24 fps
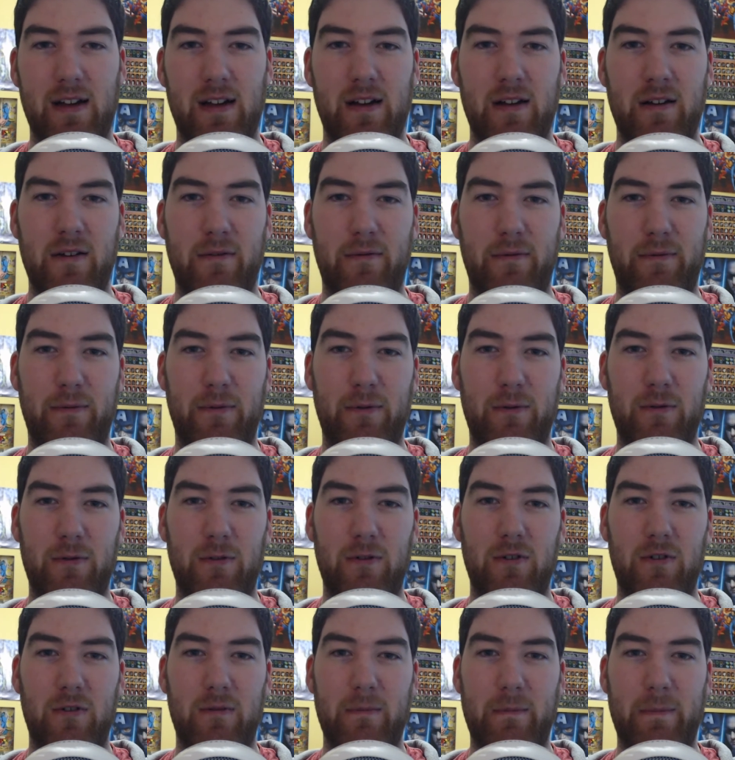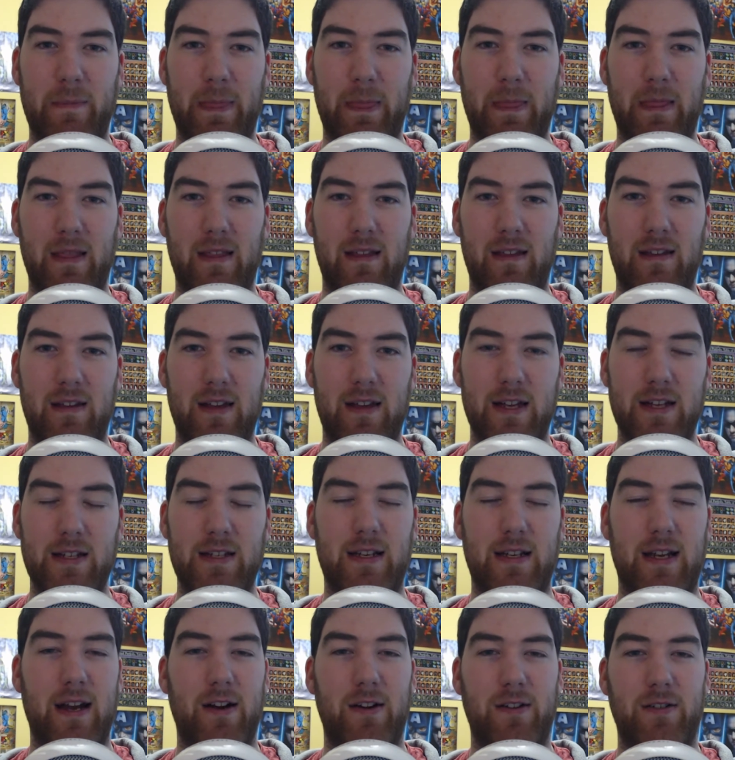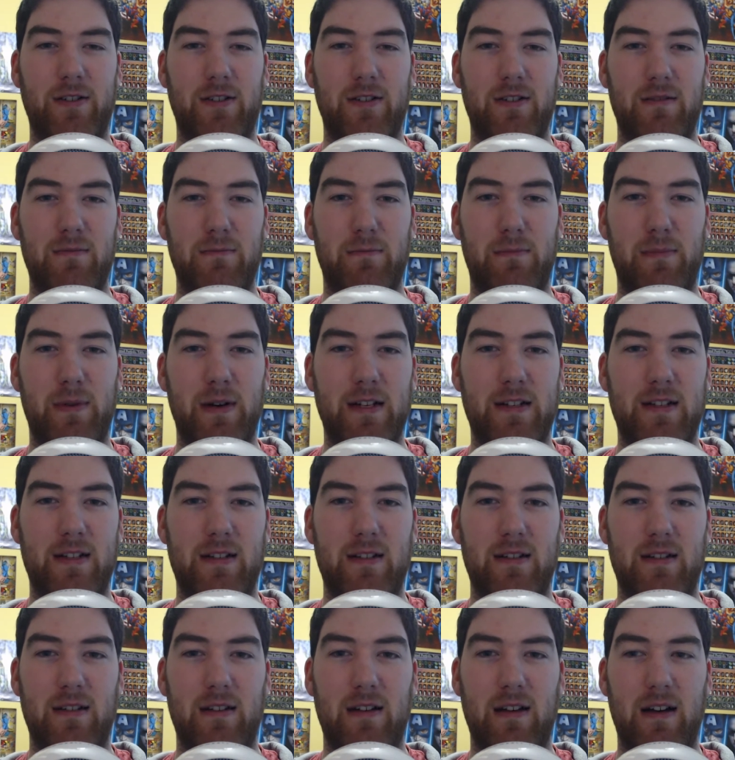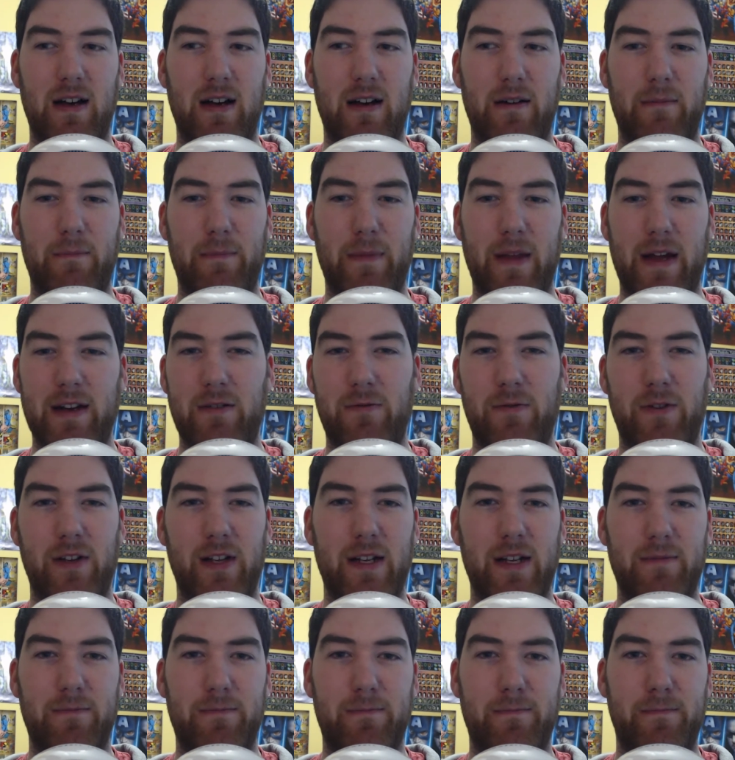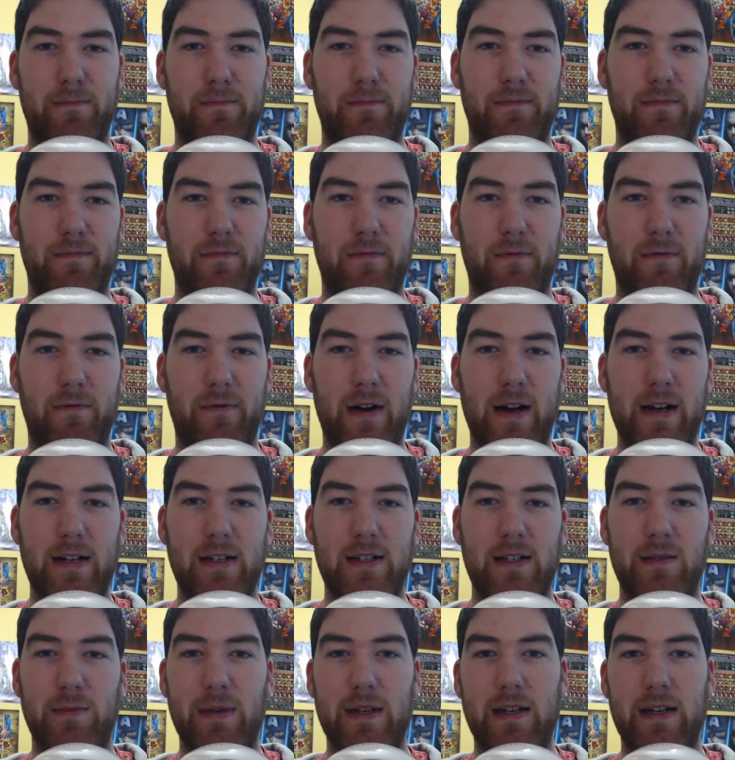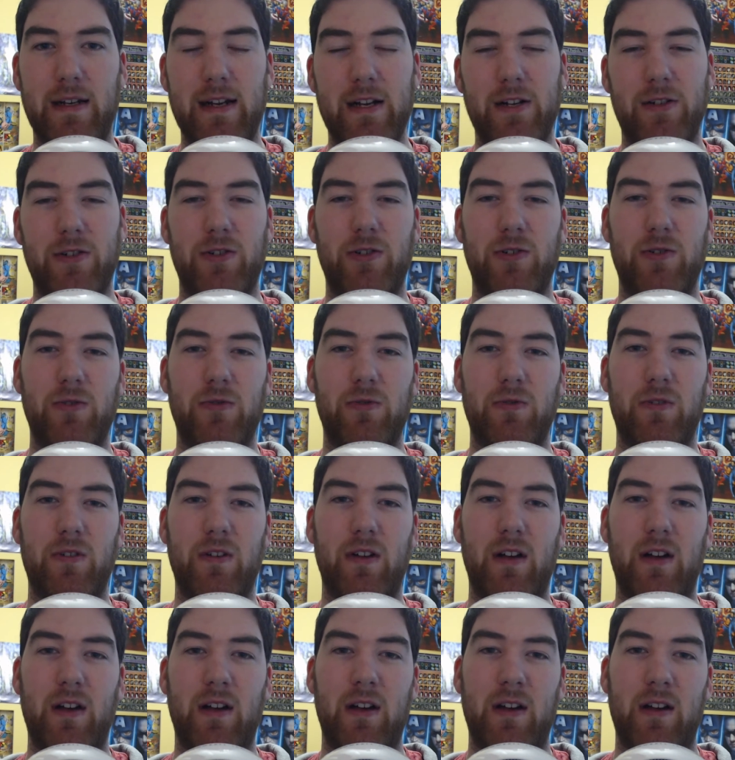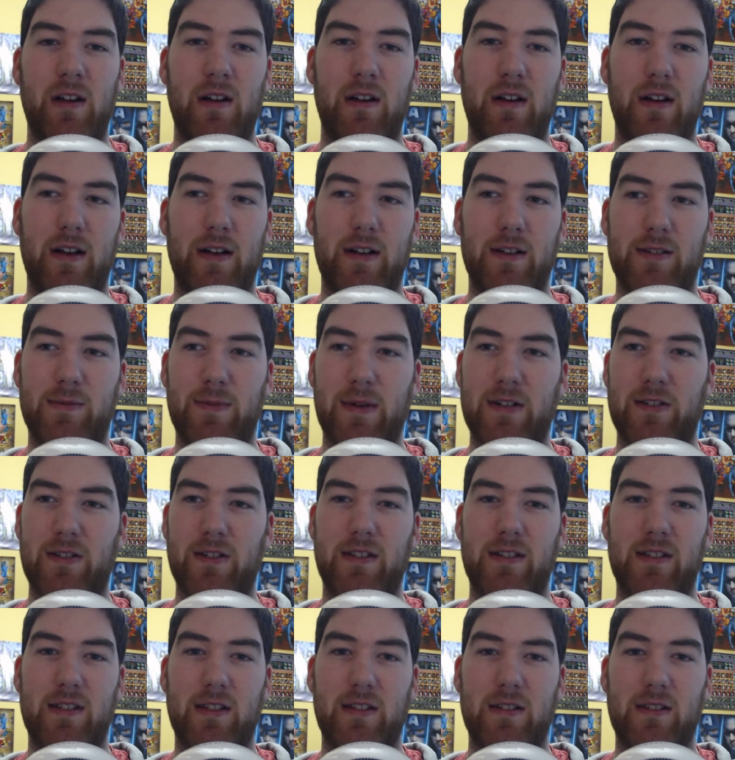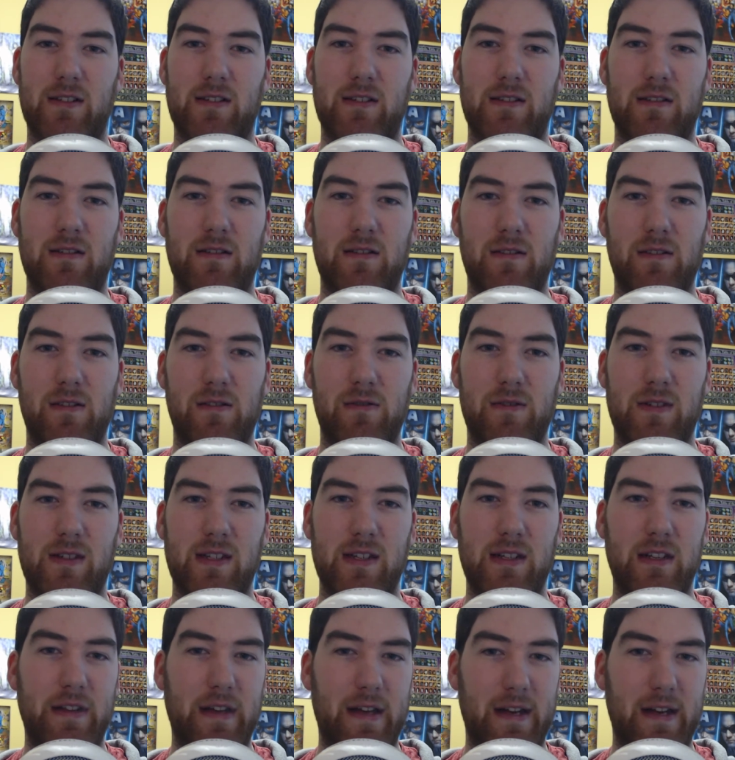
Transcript: for his character, but I didn't really find it to be an issue, especially since you see that